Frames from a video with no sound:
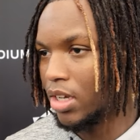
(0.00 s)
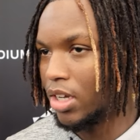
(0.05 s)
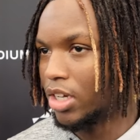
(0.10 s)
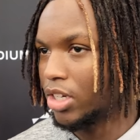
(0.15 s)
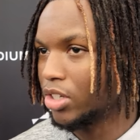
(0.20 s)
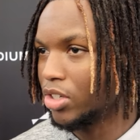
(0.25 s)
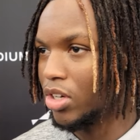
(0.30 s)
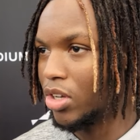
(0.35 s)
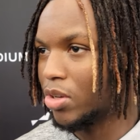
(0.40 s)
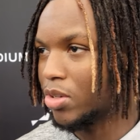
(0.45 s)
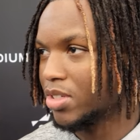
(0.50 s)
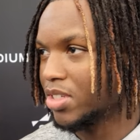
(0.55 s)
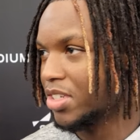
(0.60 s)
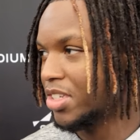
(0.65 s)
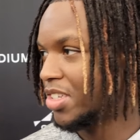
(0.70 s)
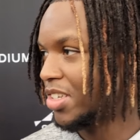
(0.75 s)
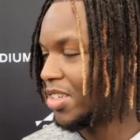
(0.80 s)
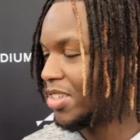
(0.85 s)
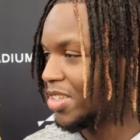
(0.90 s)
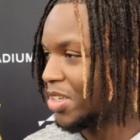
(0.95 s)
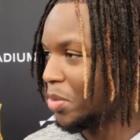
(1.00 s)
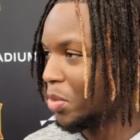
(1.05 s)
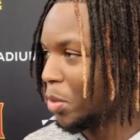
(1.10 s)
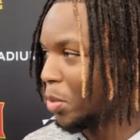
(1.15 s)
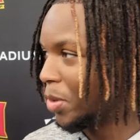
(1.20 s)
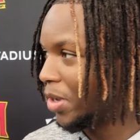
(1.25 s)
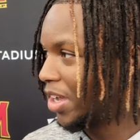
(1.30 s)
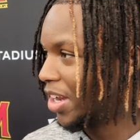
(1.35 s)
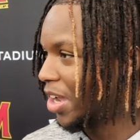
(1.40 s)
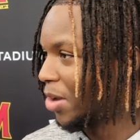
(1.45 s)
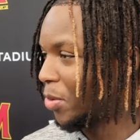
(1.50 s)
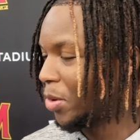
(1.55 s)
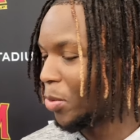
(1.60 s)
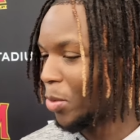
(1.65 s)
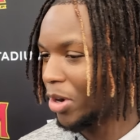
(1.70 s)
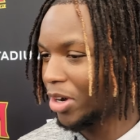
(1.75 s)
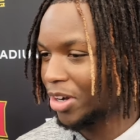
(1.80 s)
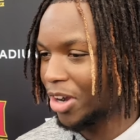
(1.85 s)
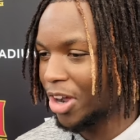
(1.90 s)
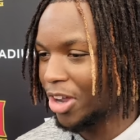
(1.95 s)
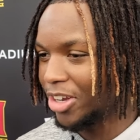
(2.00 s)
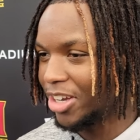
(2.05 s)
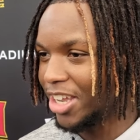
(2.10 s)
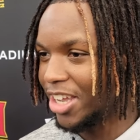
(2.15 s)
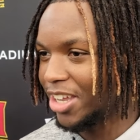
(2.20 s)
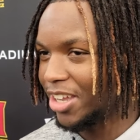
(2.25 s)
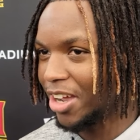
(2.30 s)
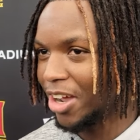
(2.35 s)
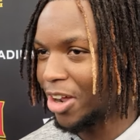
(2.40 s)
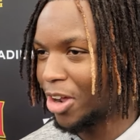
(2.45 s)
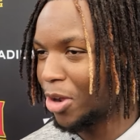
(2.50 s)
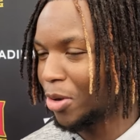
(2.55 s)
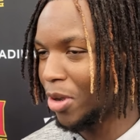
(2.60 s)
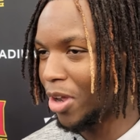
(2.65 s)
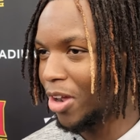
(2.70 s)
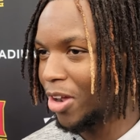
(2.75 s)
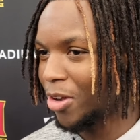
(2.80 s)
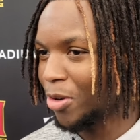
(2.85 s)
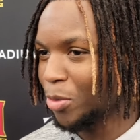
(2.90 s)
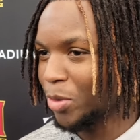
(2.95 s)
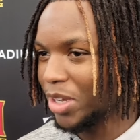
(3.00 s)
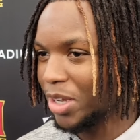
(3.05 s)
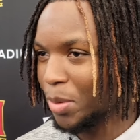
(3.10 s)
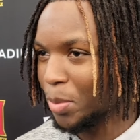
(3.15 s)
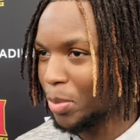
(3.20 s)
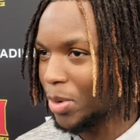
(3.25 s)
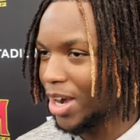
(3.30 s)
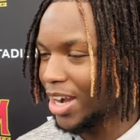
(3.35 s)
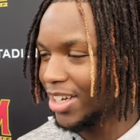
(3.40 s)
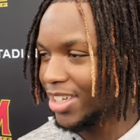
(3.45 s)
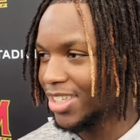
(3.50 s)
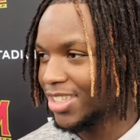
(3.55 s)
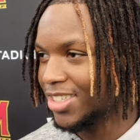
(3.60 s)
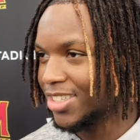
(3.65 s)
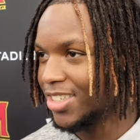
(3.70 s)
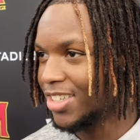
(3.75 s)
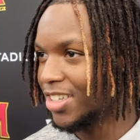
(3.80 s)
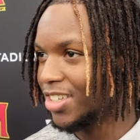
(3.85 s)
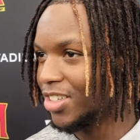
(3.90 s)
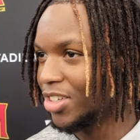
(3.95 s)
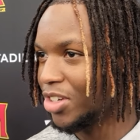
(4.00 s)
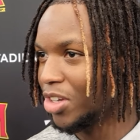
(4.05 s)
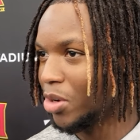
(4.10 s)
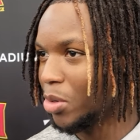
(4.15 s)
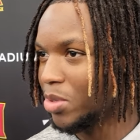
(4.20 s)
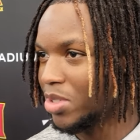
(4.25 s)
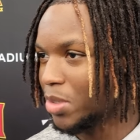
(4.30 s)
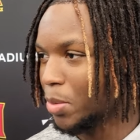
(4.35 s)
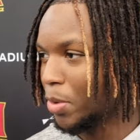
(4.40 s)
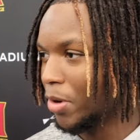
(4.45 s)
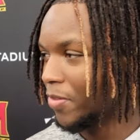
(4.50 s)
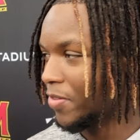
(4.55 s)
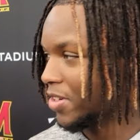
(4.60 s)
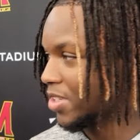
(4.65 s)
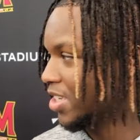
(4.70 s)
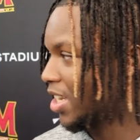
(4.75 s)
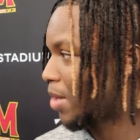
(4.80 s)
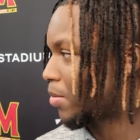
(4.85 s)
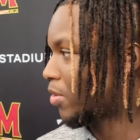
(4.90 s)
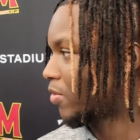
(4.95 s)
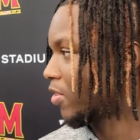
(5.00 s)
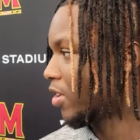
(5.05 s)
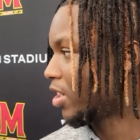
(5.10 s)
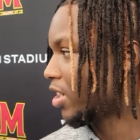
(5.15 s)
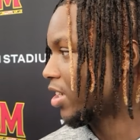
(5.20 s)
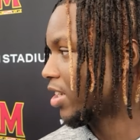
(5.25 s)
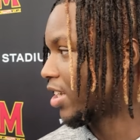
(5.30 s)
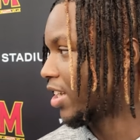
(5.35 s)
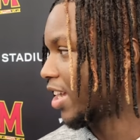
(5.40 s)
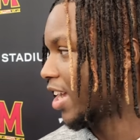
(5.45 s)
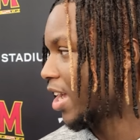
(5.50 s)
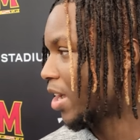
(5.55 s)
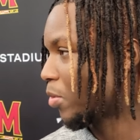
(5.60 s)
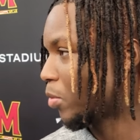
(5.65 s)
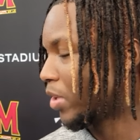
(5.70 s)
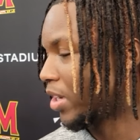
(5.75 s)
You know, it's just a simple play that we work all day, all week in practice, and you know, it was the perfect time to run it in the game.